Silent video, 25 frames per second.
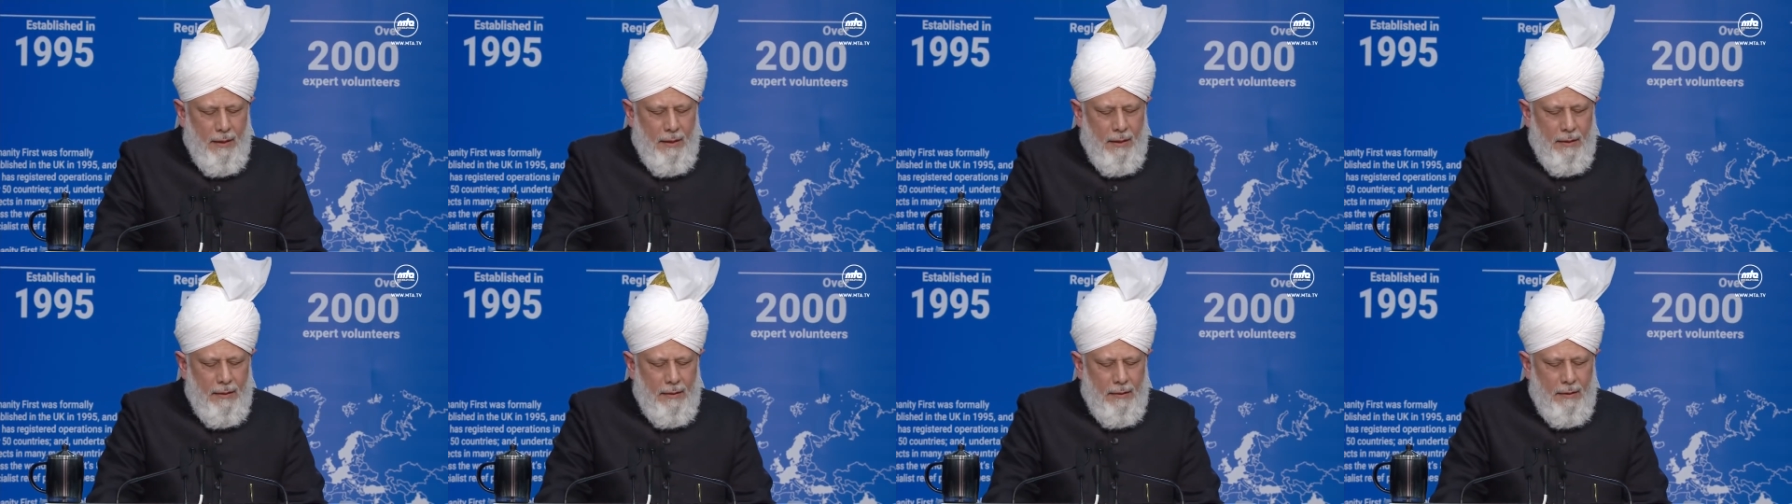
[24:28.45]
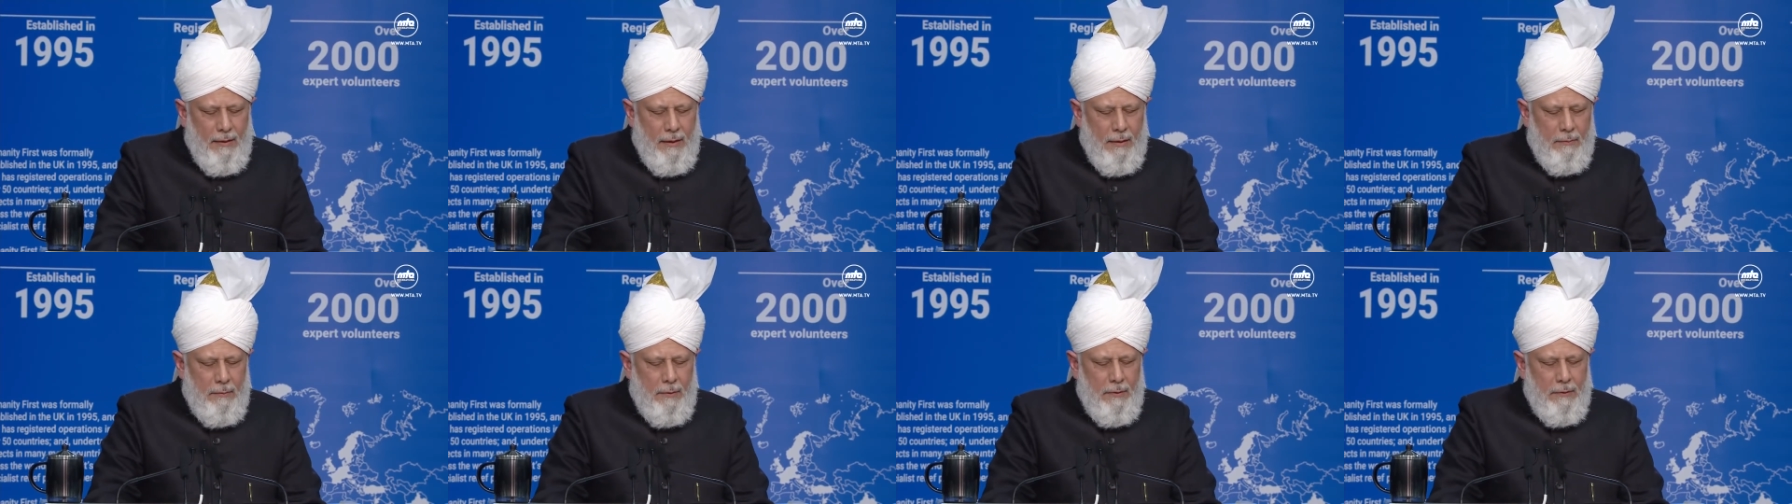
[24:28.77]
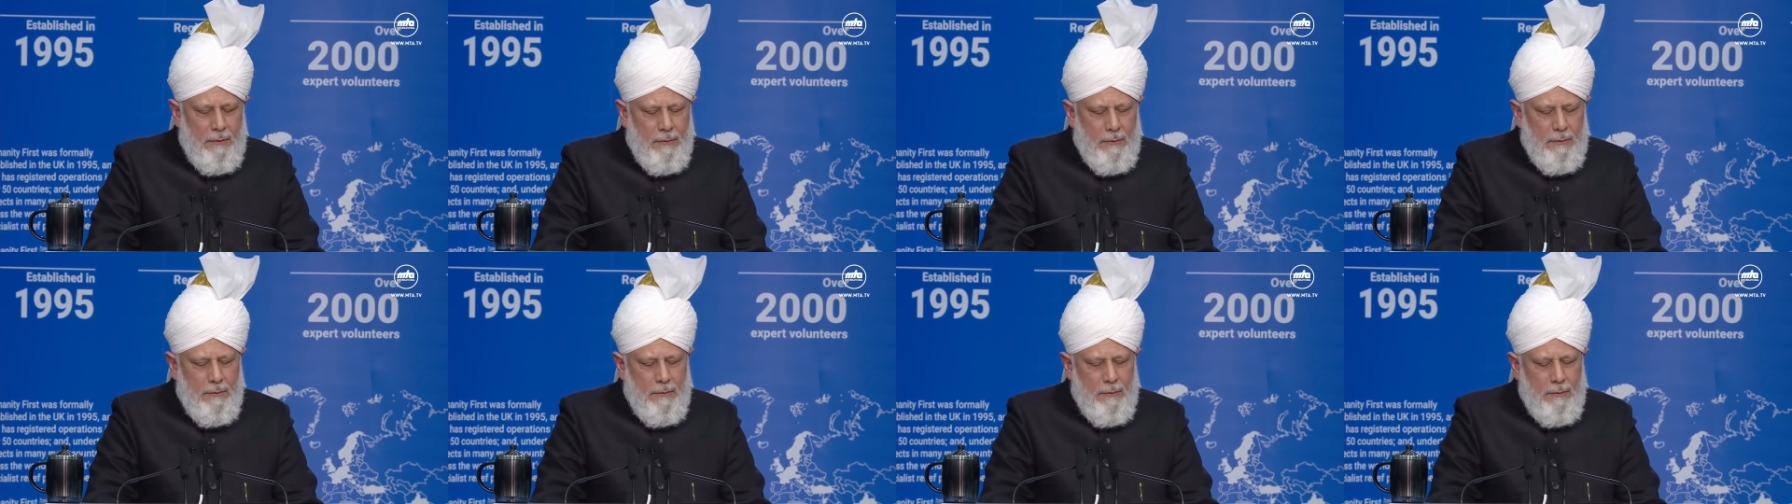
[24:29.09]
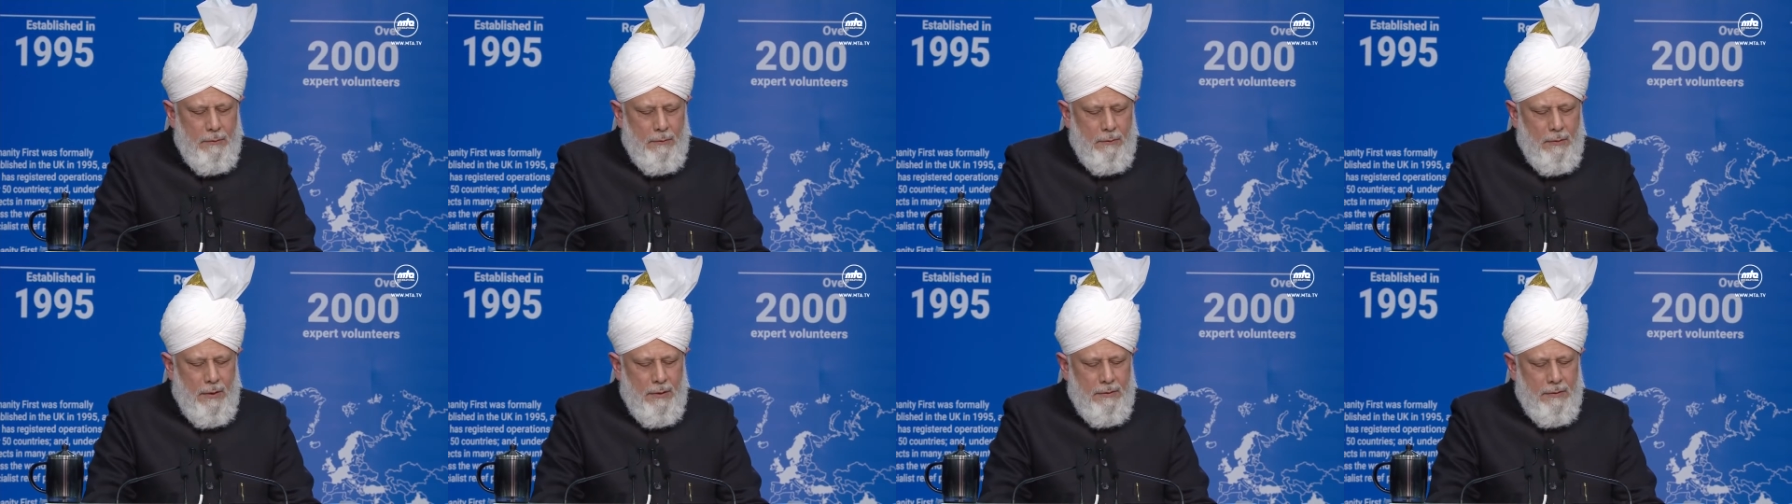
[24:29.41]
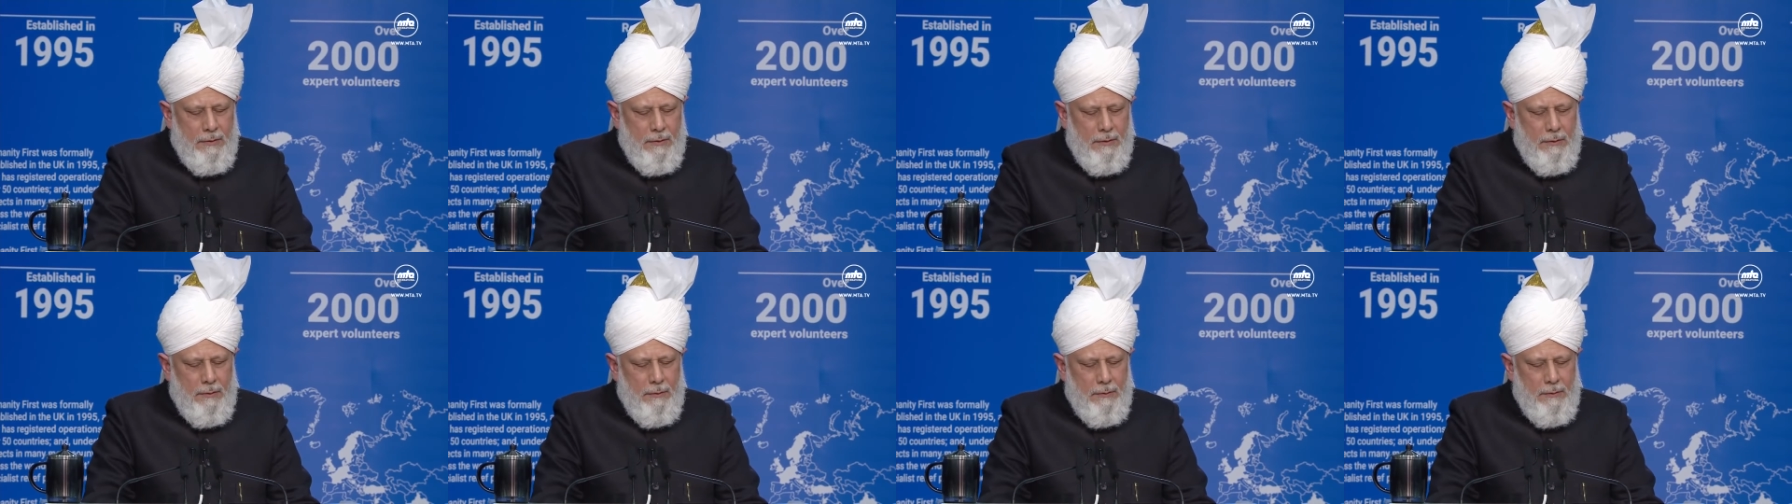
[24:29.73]
and enable you to
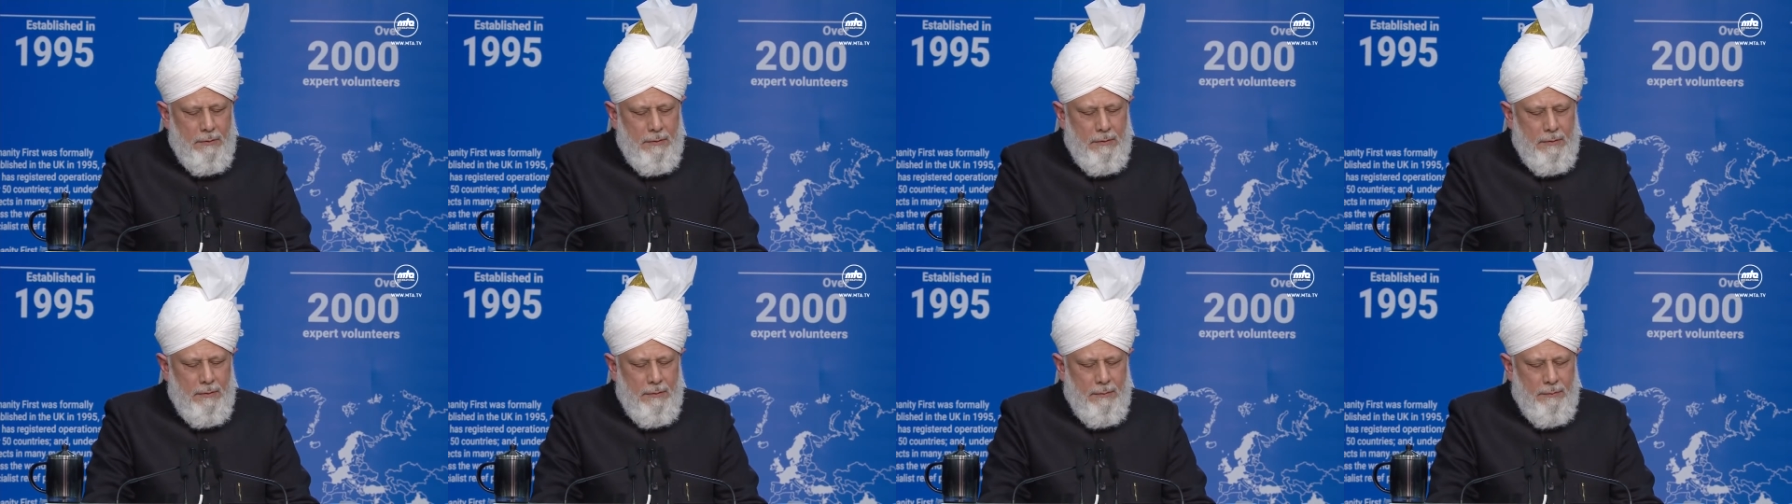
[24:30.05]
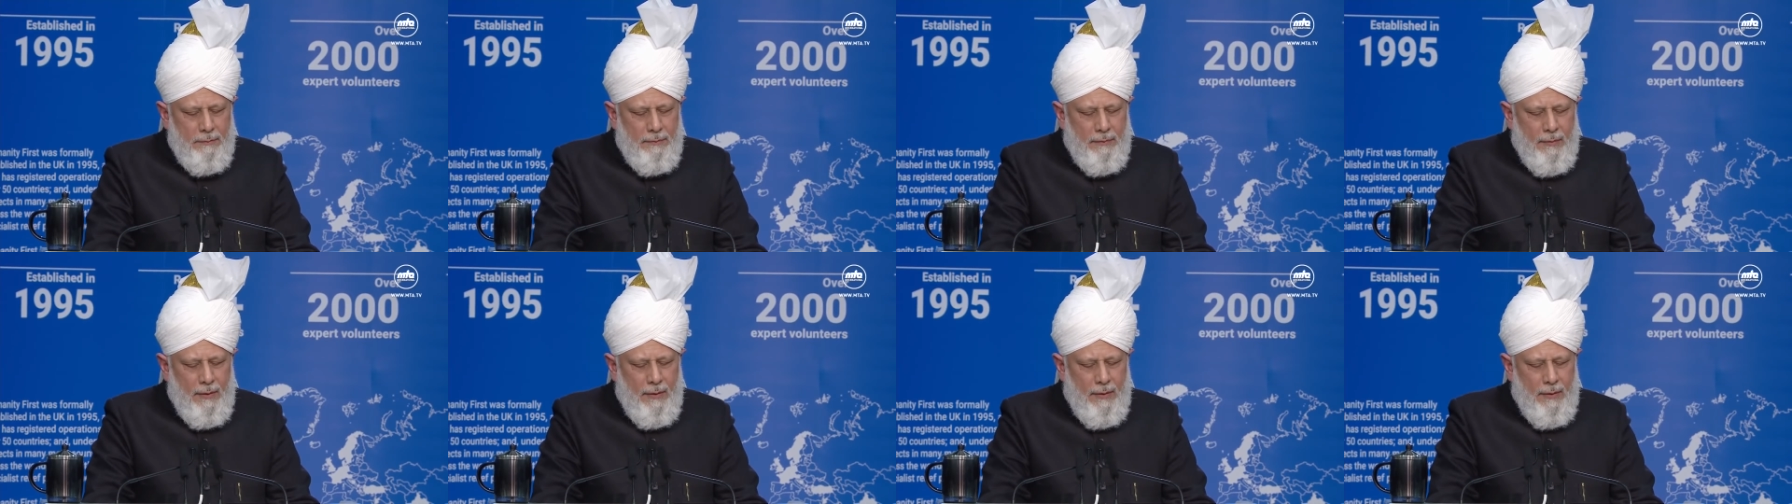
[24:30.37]
execute